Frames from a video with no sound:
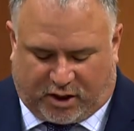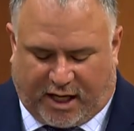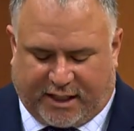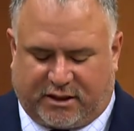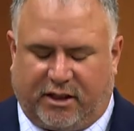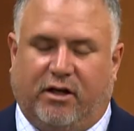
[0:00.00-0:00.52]

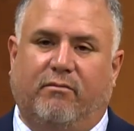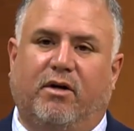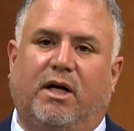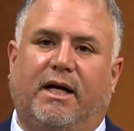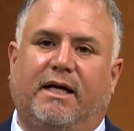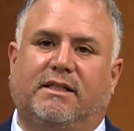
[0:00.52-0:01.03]
lost in
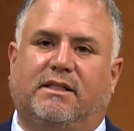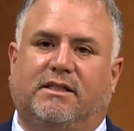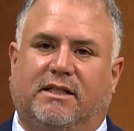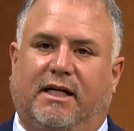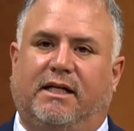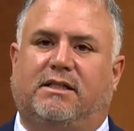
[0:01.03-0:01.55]
communities and
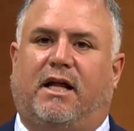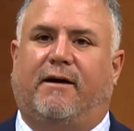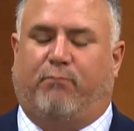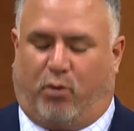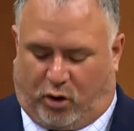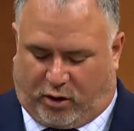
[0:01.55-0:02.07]
cities
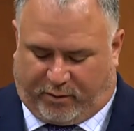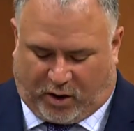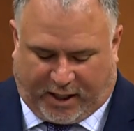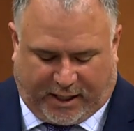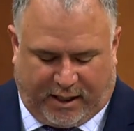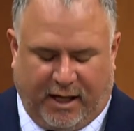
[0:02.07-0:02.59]
like
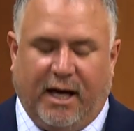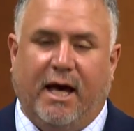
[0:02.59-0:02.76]
Courtenay-Alberni,